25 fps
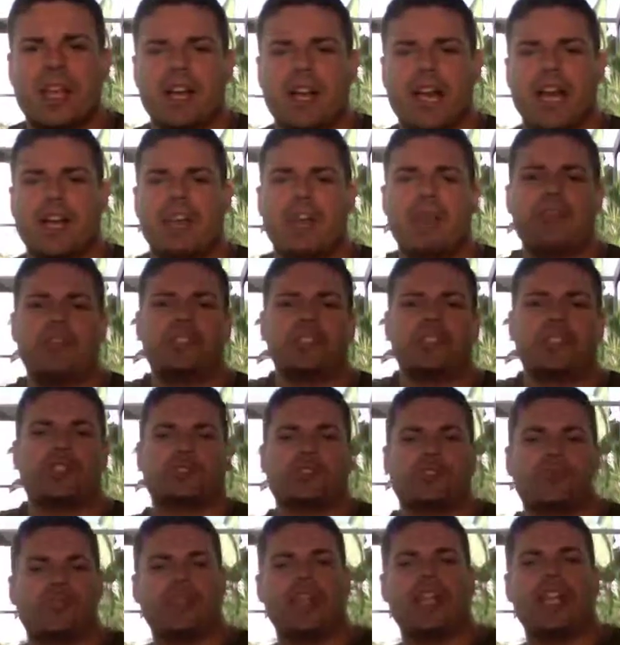Hi there, this
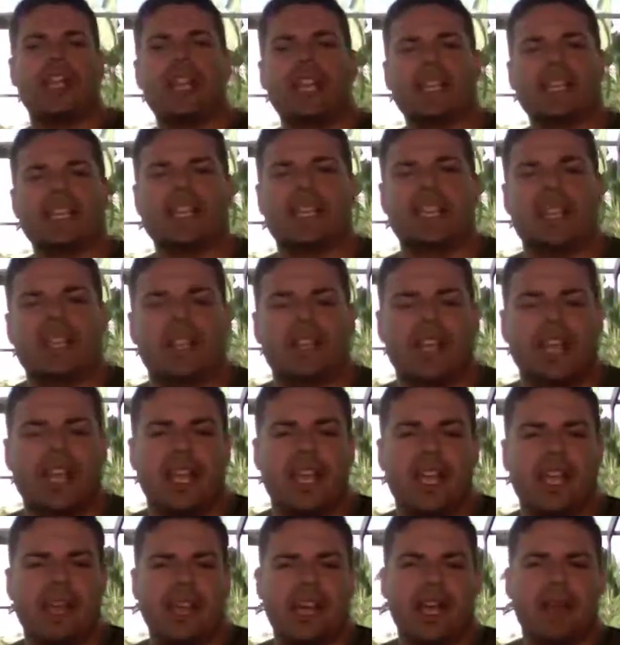is Ray Higdon,
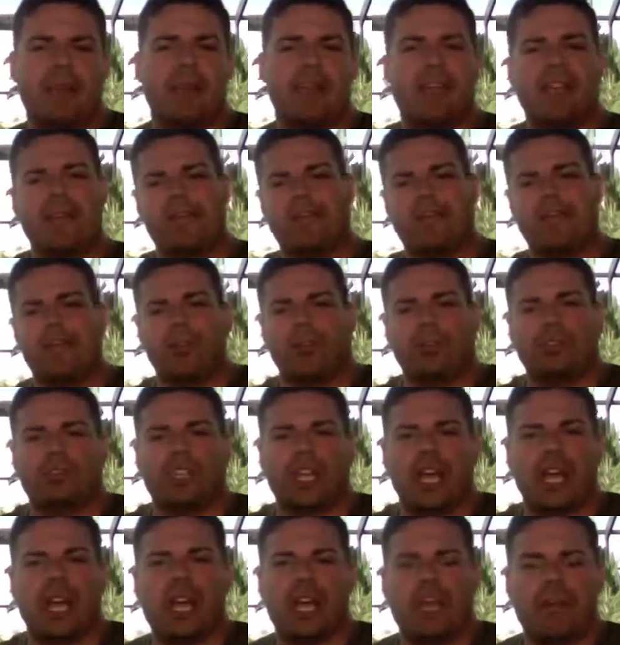and I'm a
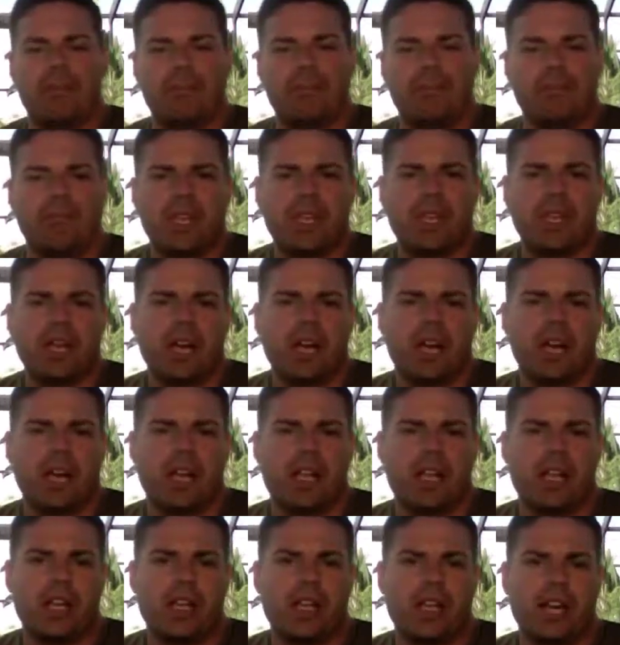full-time
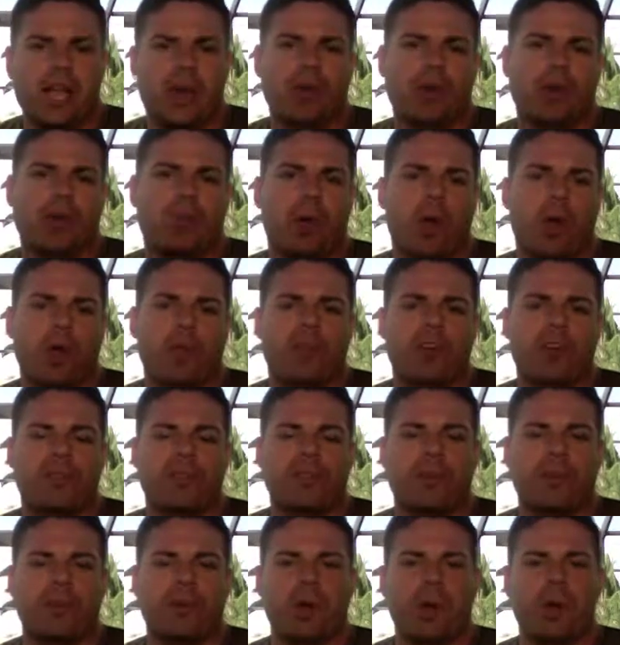network marketer
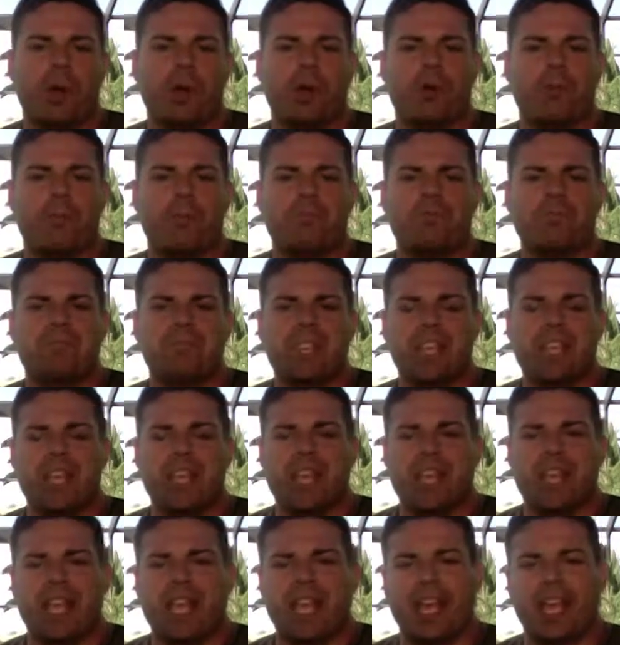from home.
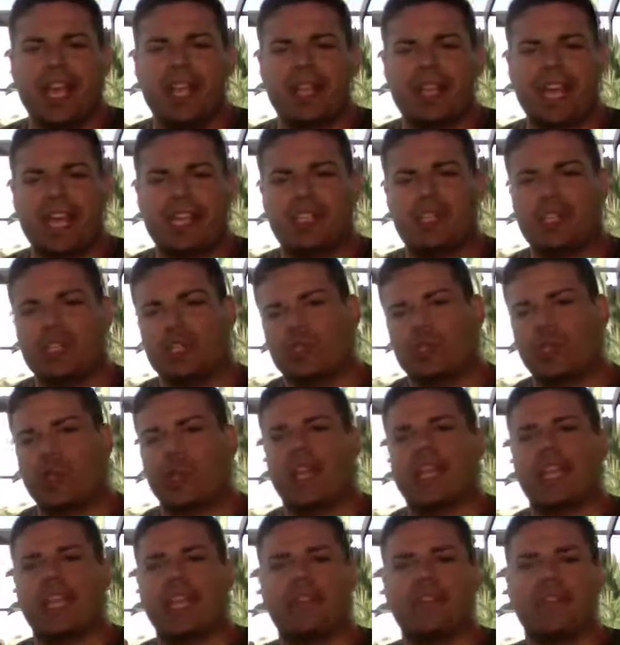And I just
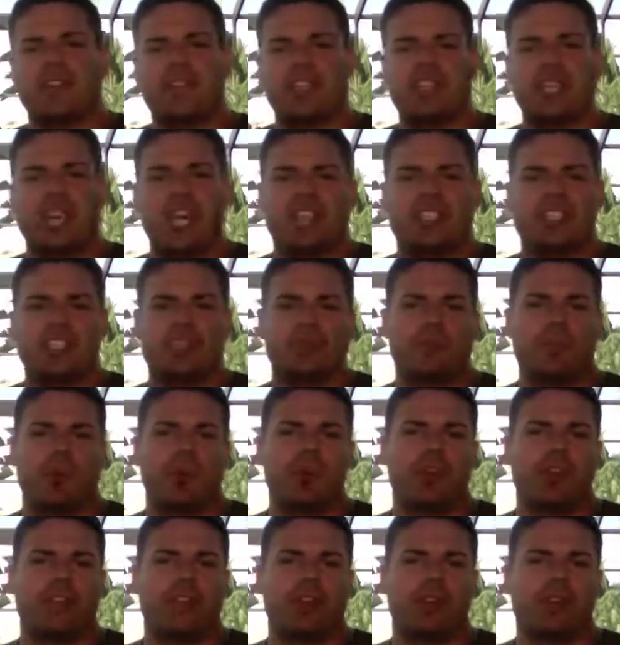want to give a
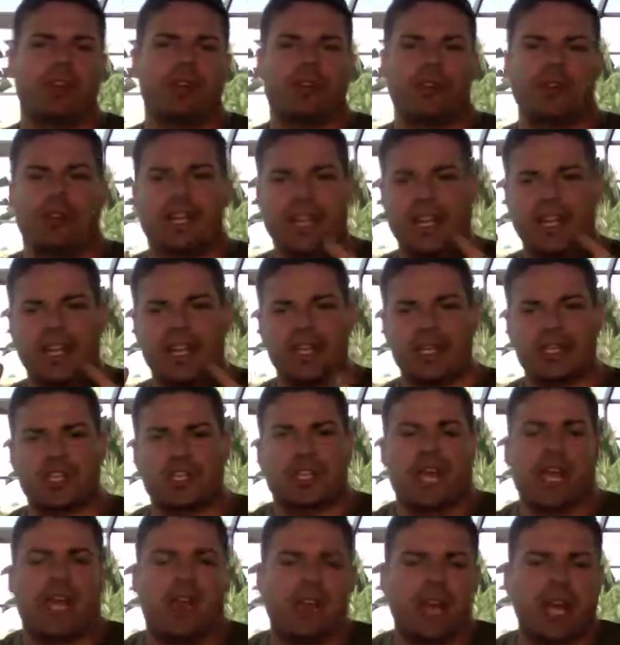testimonial and a
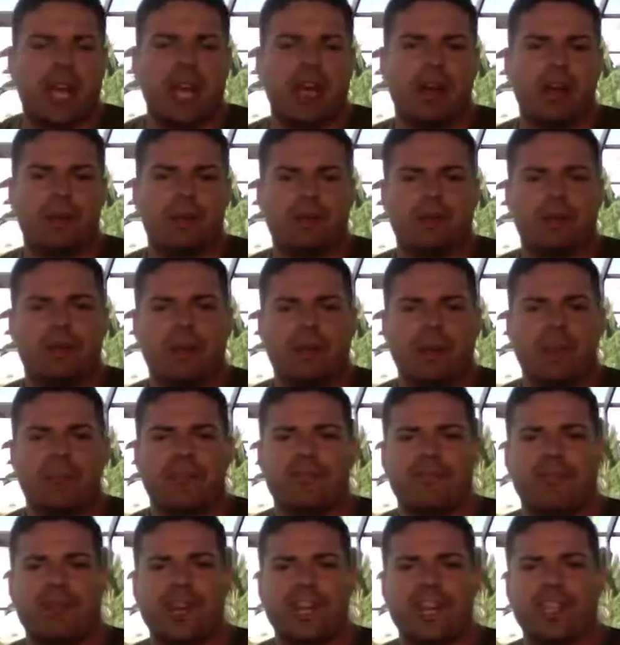shout-out to my
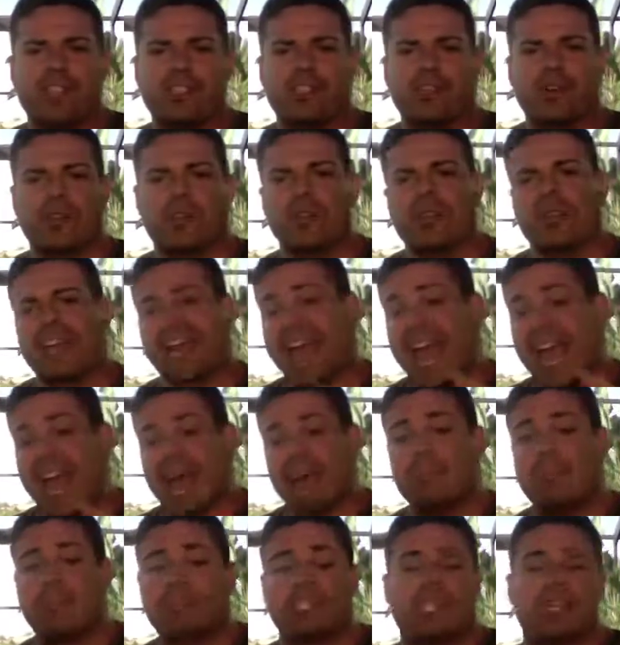friends over at
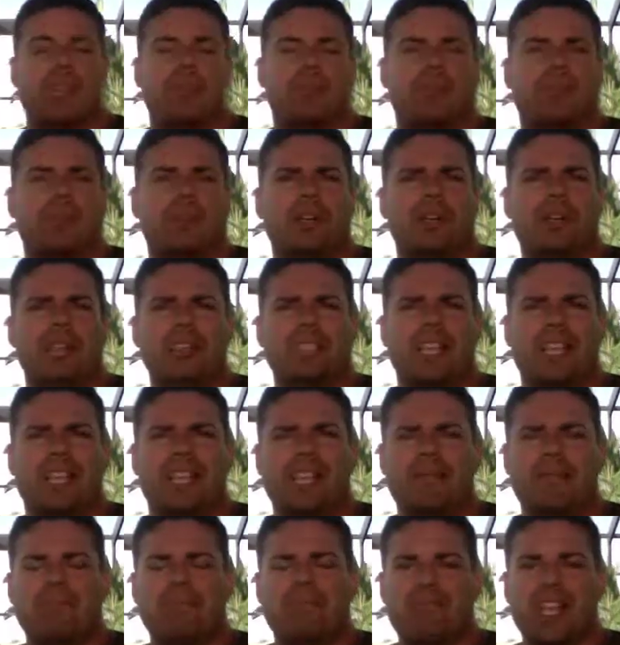Absync
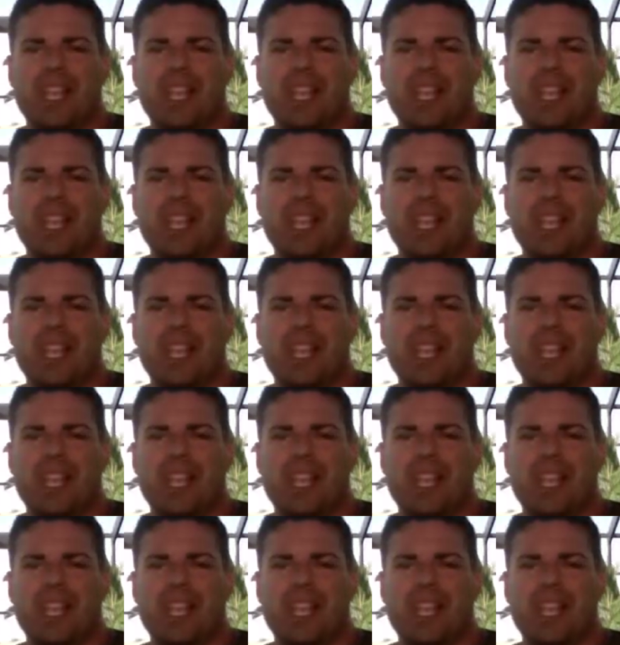Realty.